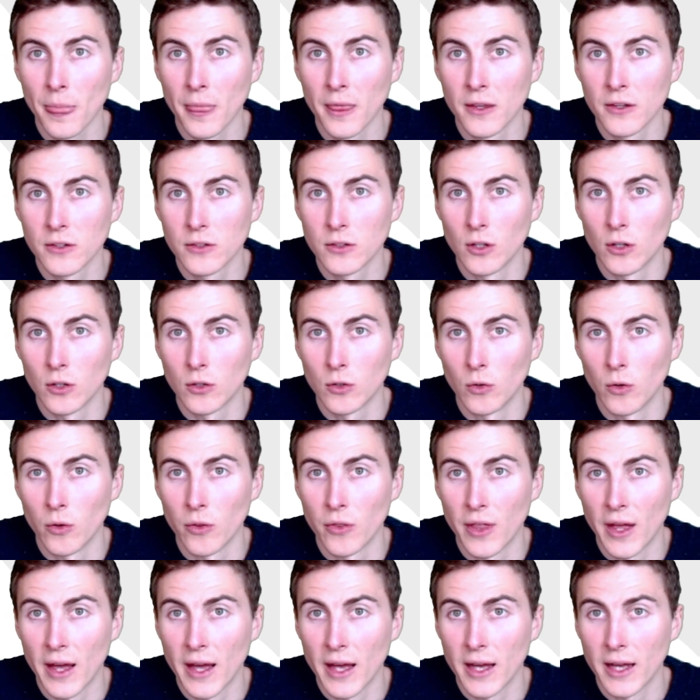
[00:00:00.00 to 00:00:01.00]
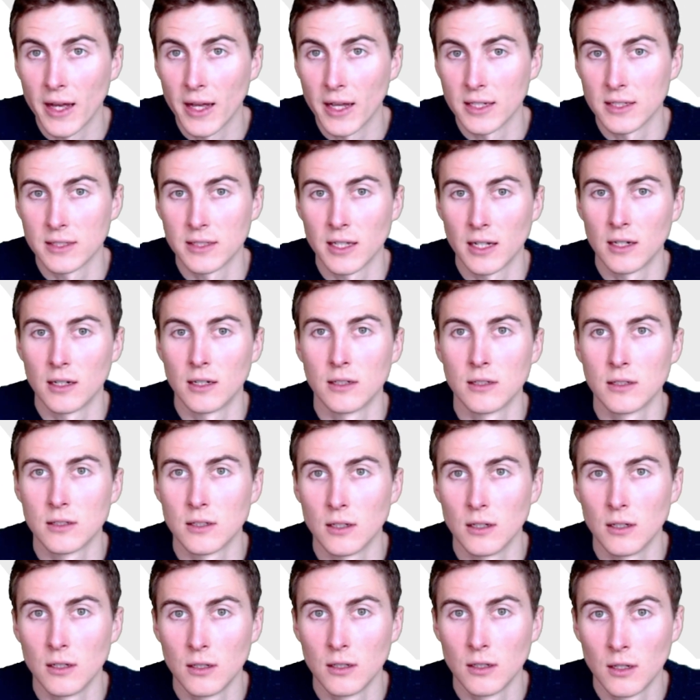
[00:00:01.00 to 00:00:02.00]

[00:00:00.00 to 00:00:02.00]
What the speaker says: Circle that as that answer,